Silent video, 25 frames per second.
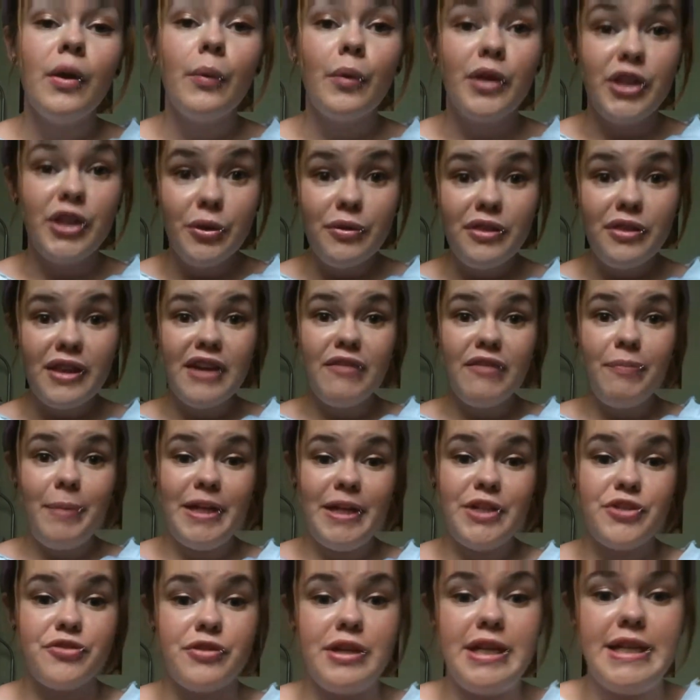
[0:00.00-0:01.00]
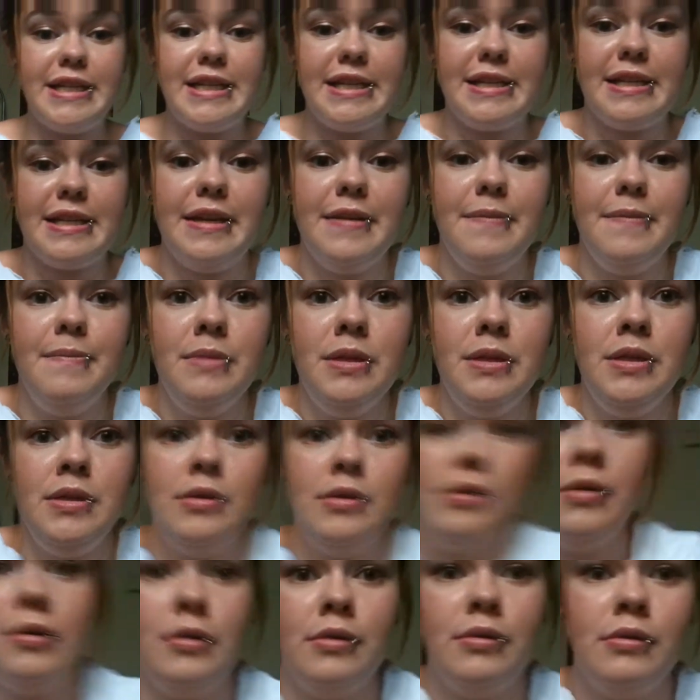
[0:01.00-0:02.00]
when you think of patriotism,
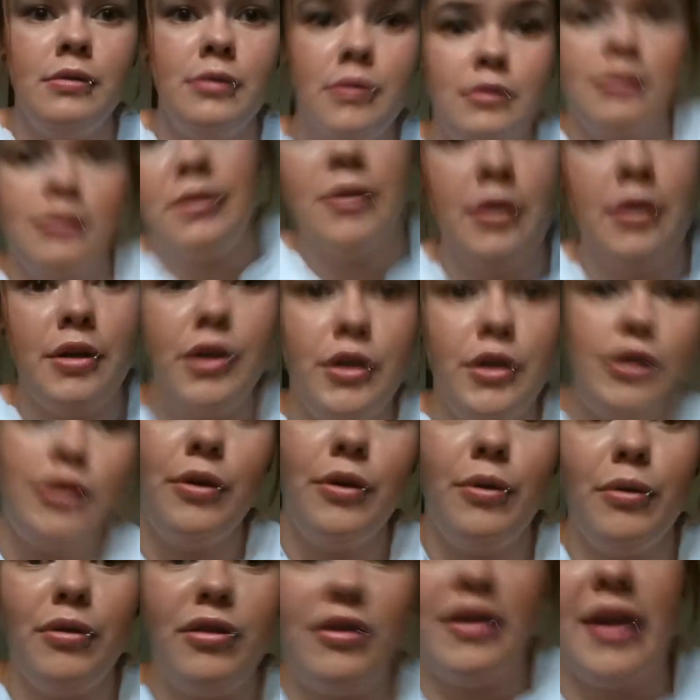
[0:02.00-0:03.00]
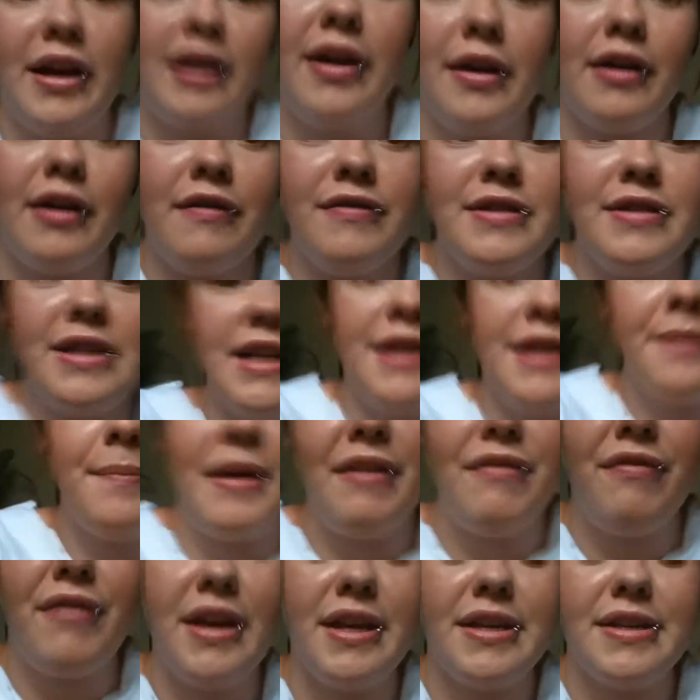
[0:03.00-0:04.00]
you think of seeing
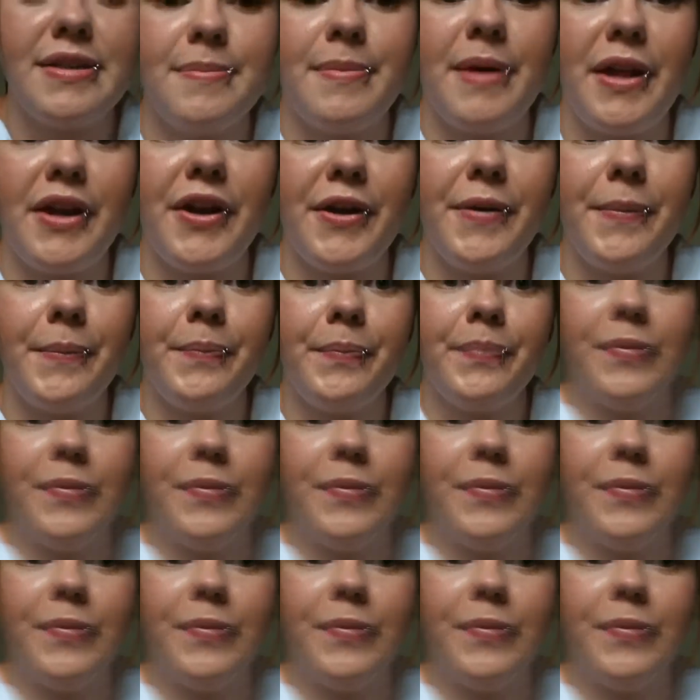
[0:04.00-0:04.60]
my face better.